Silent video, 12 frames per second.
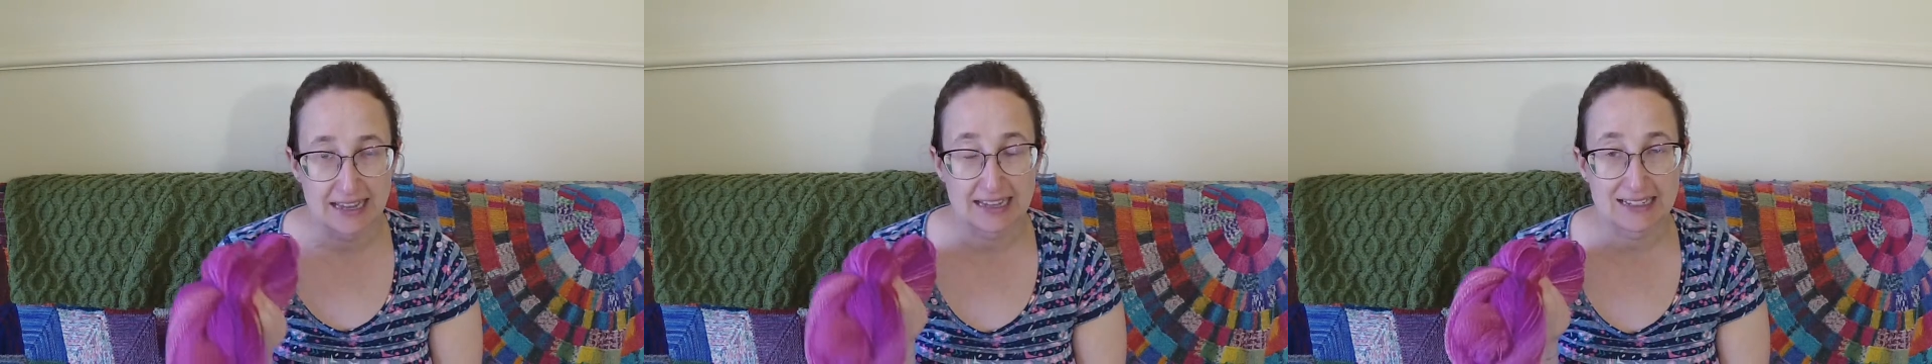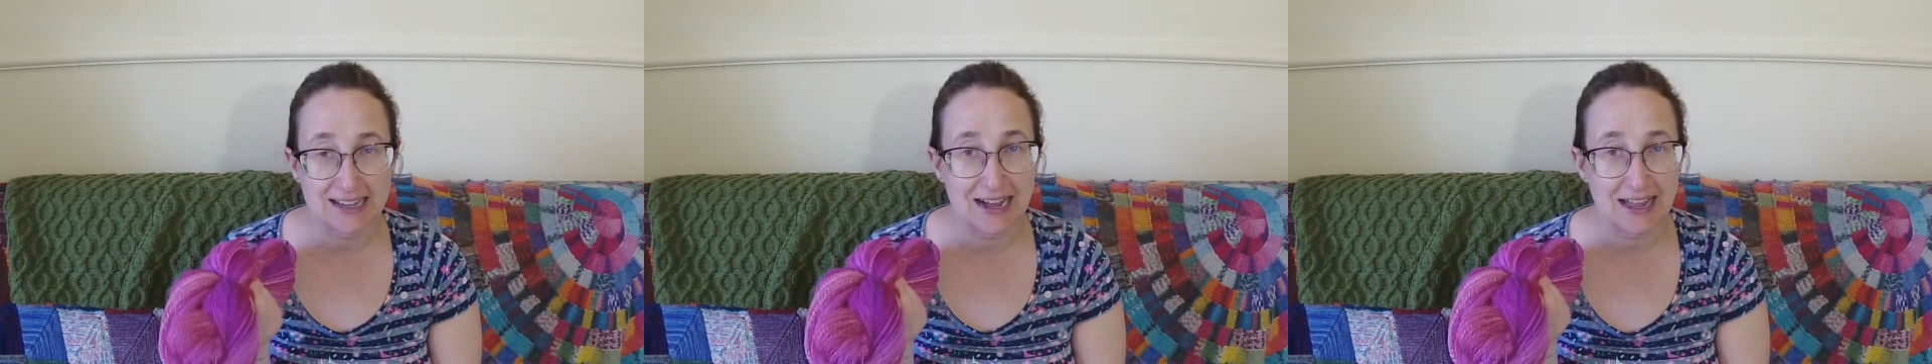
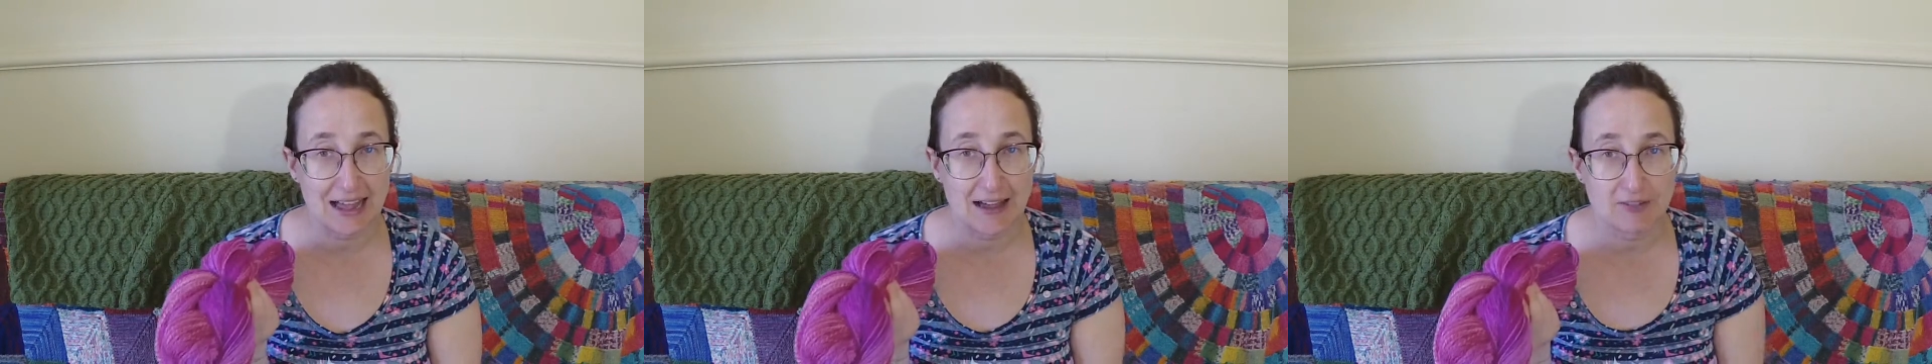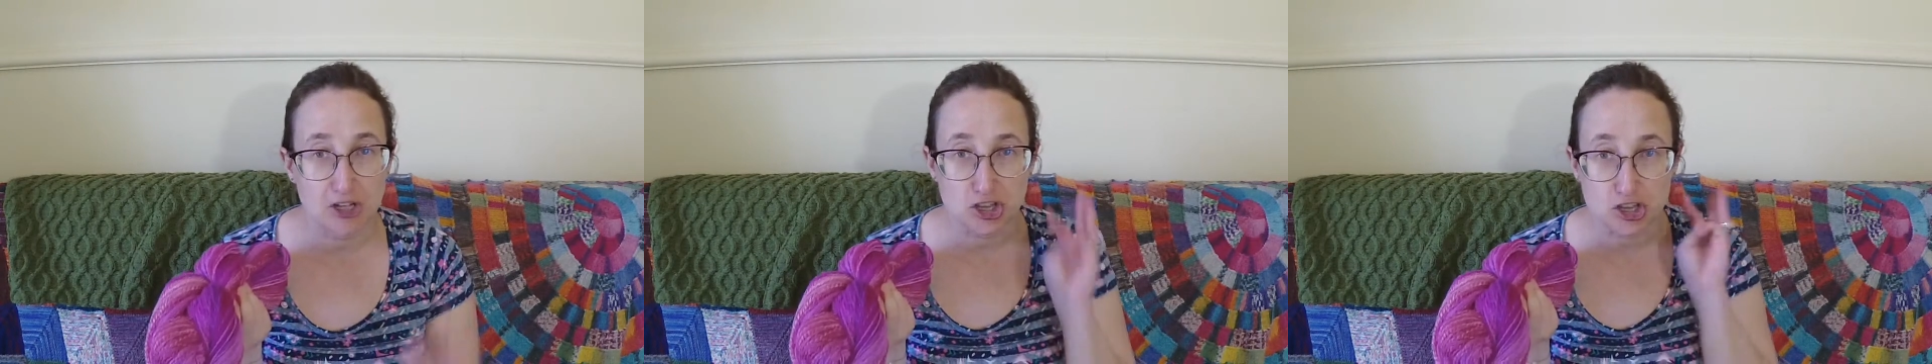and I
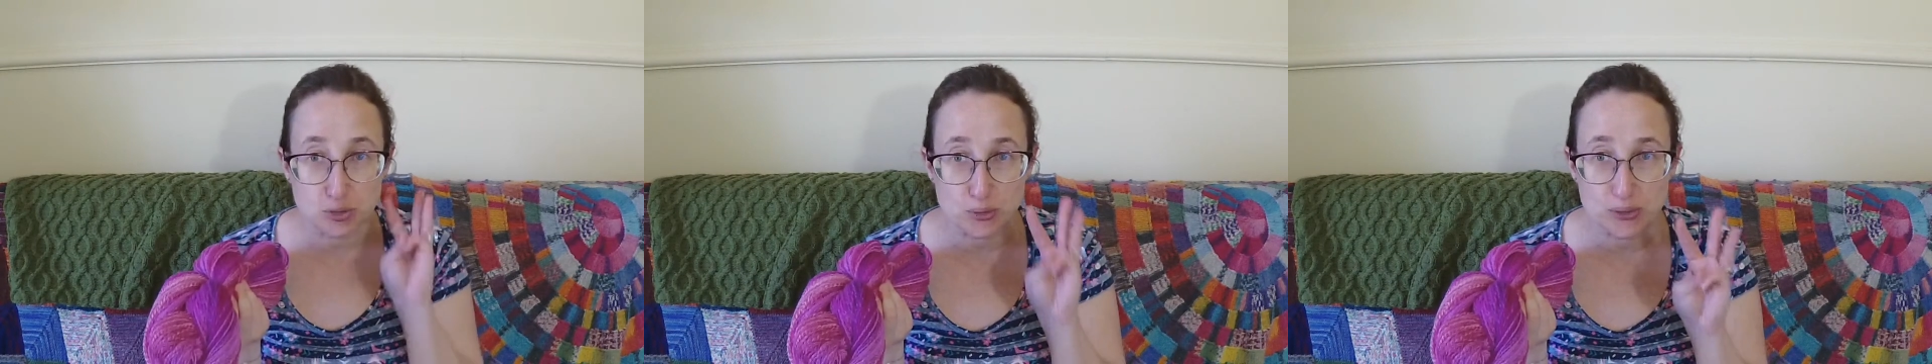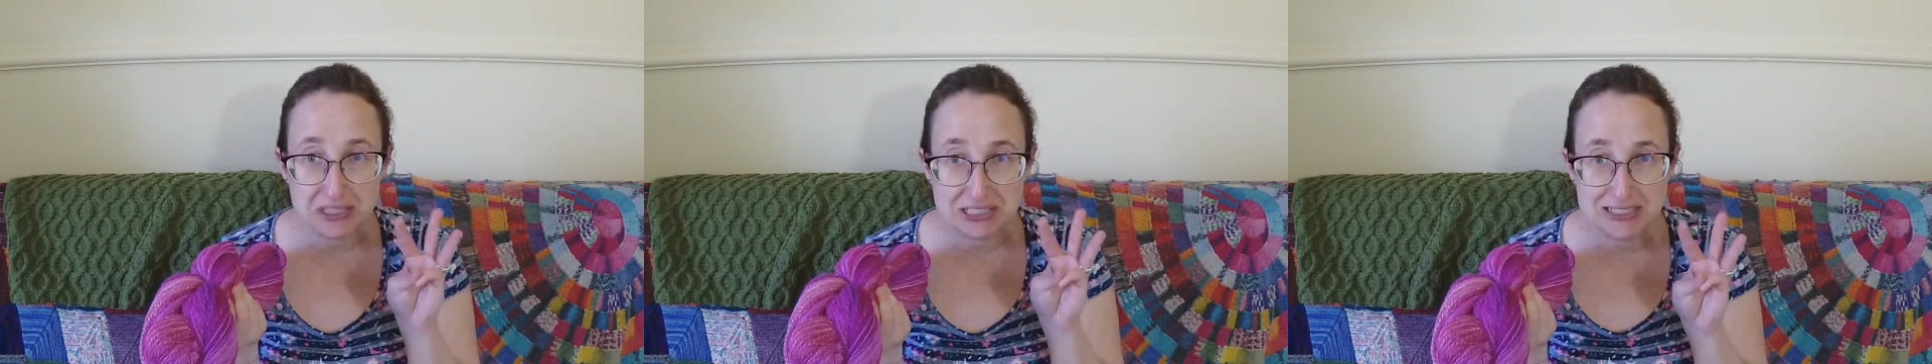have
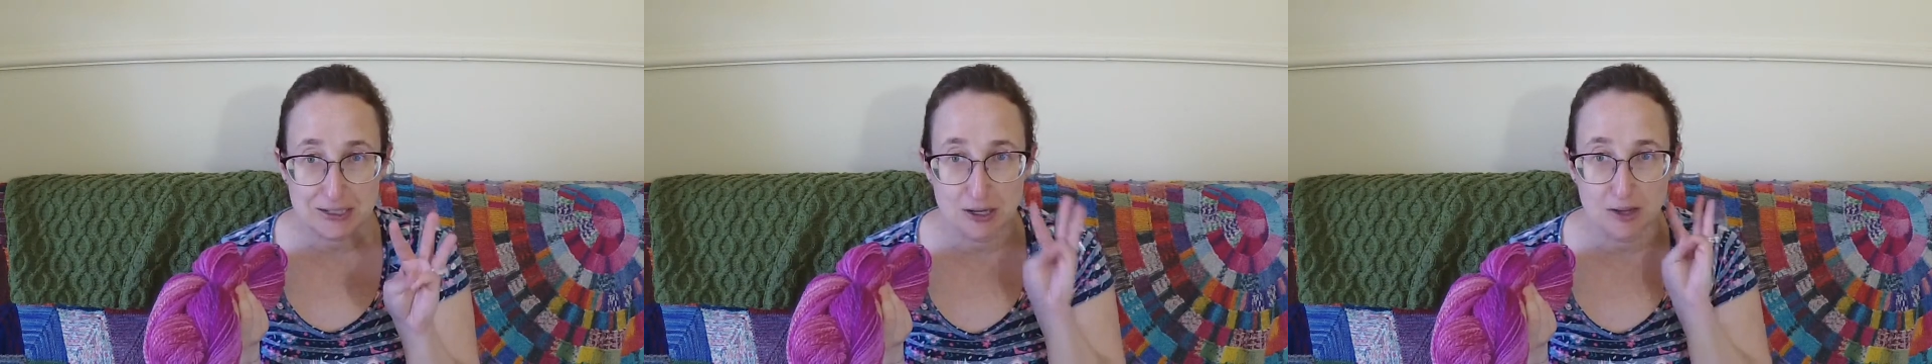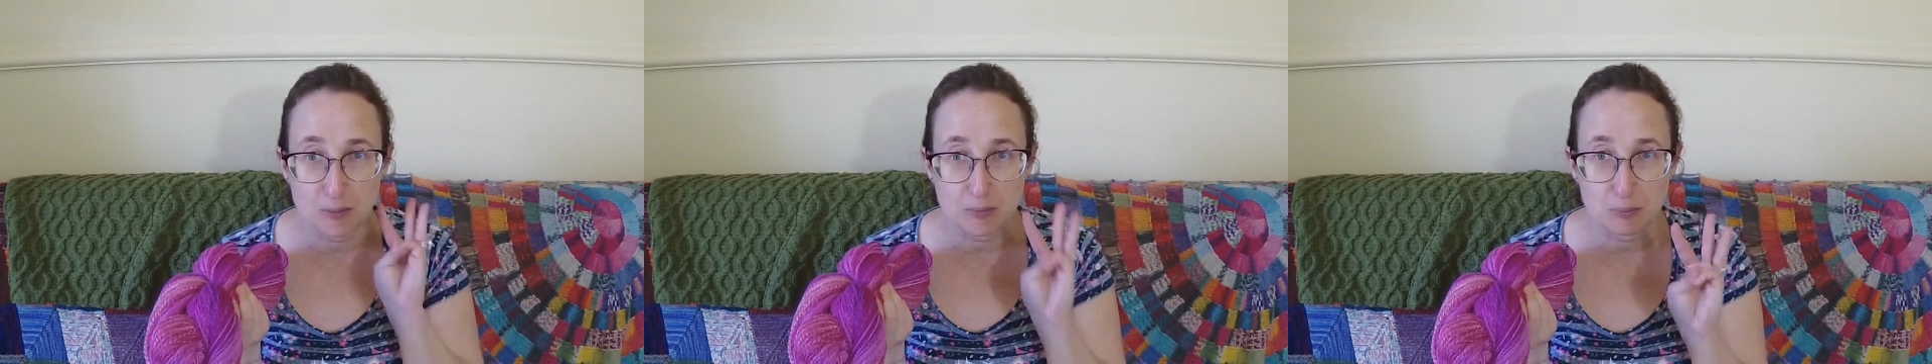three
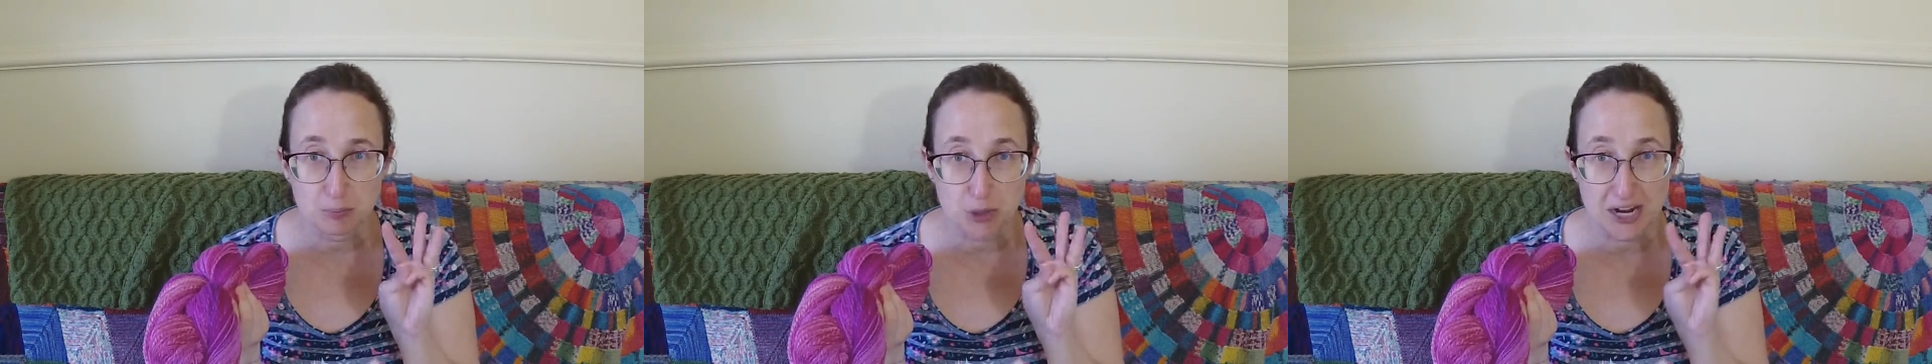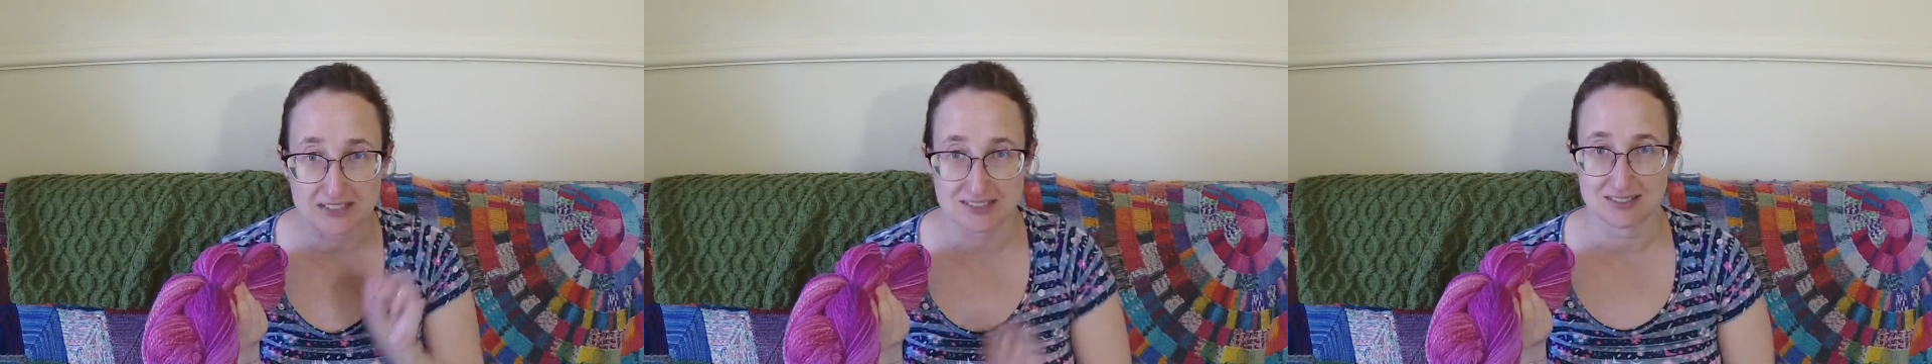
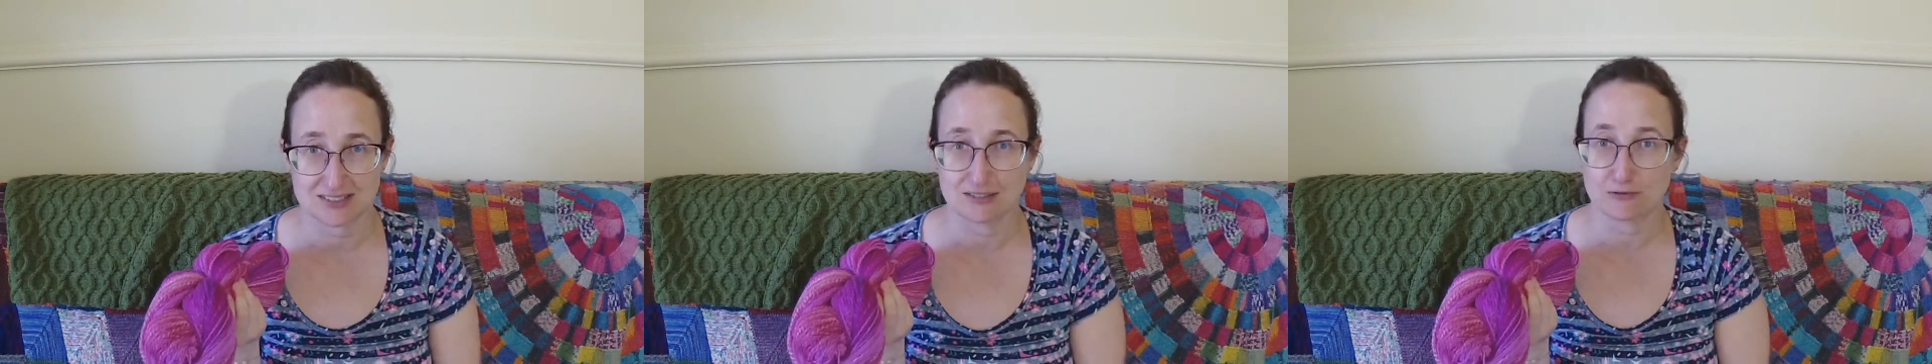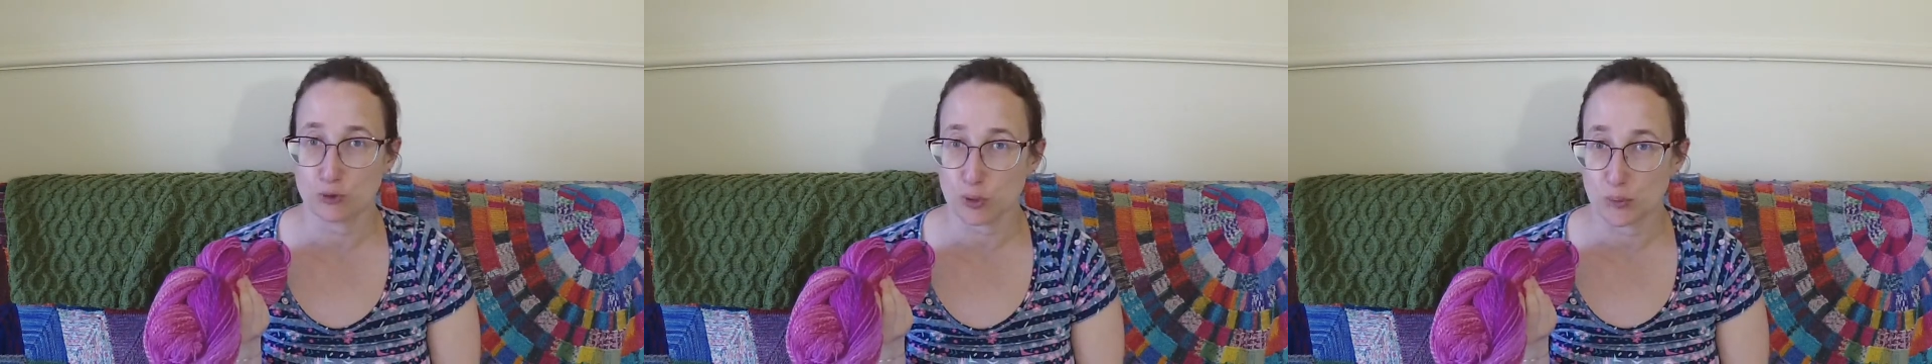prizes
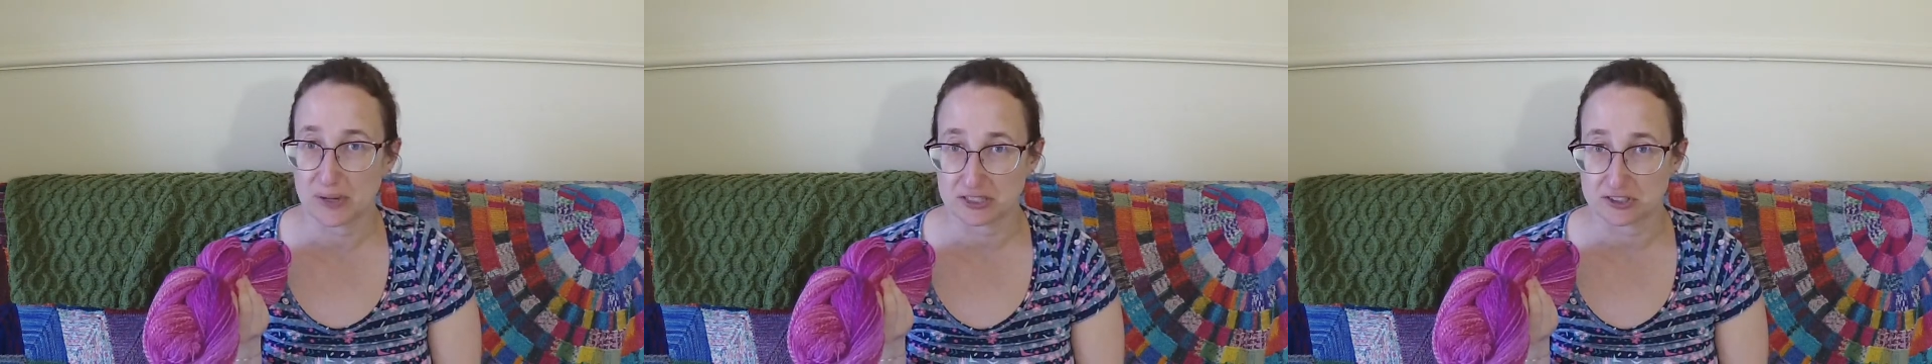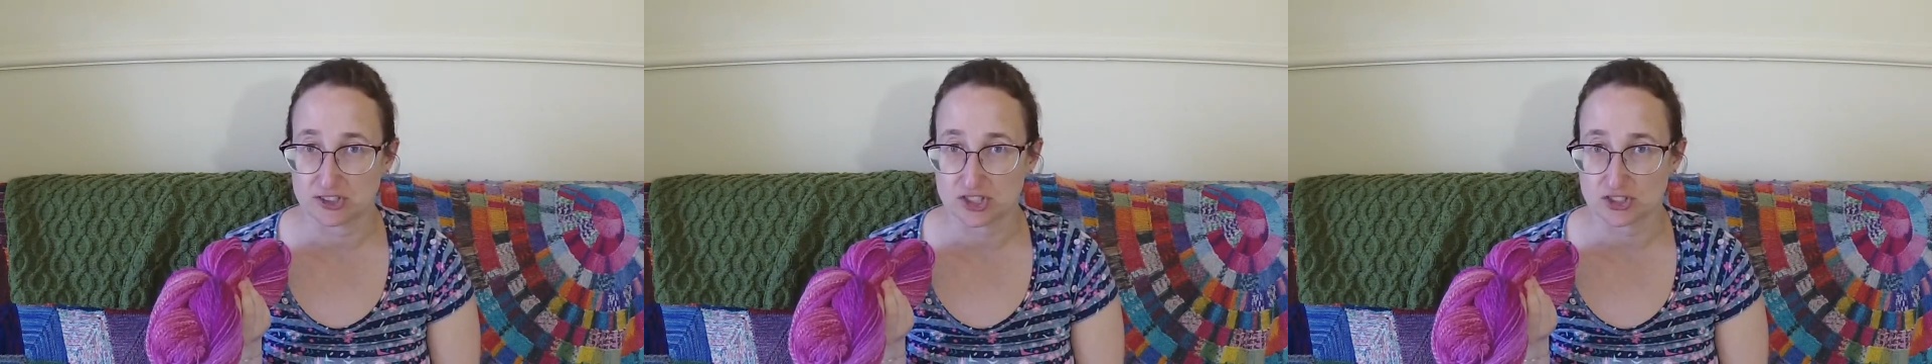for winners.